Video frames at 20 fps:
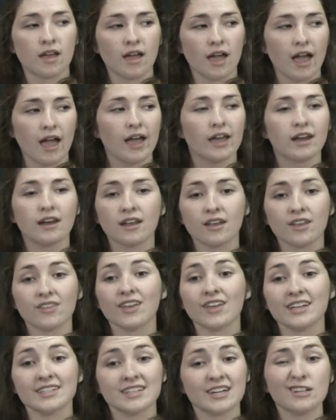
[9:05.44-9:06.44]
and the
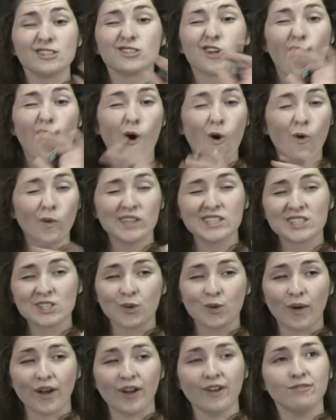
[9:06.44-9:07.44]
identity is always
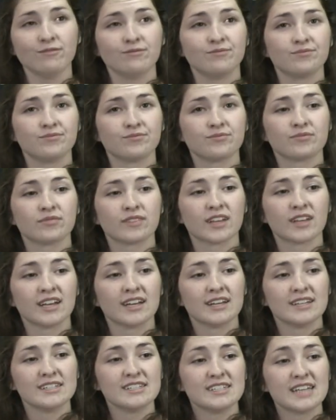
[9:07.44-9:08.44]
square,
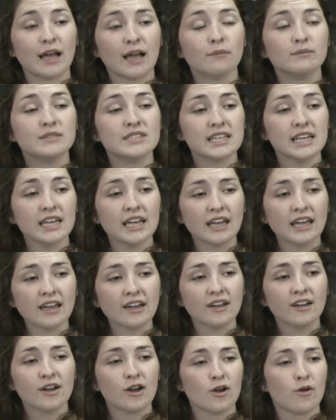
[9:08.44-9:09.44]
times E.
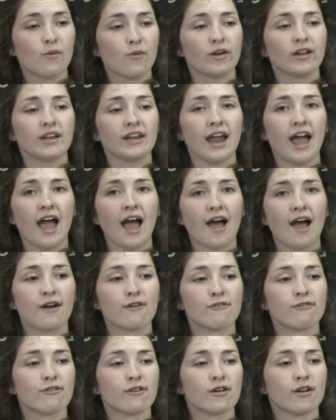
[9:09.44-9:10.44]
We're going to have
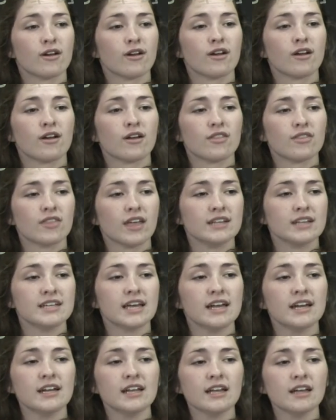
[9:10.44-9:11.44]
the
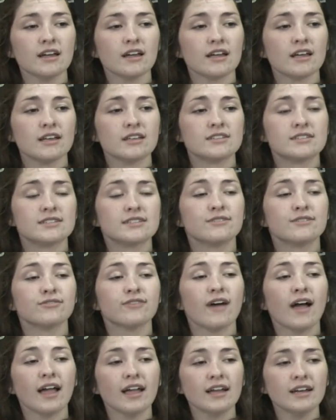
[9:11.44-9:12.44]
identity is
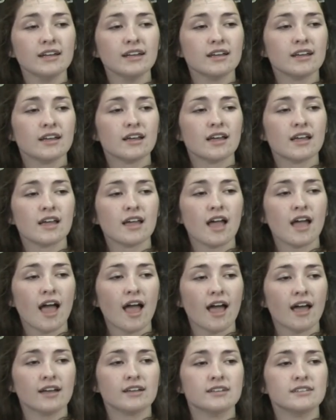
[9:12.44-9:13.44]
defined
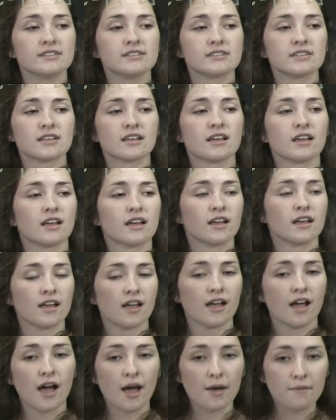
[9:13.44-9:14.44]
as
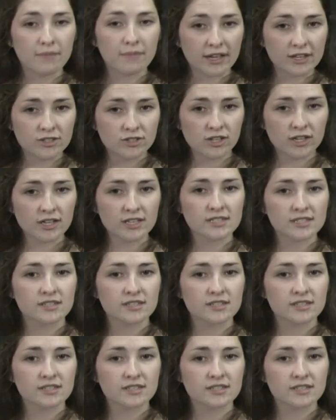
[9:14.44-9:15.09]
a matrix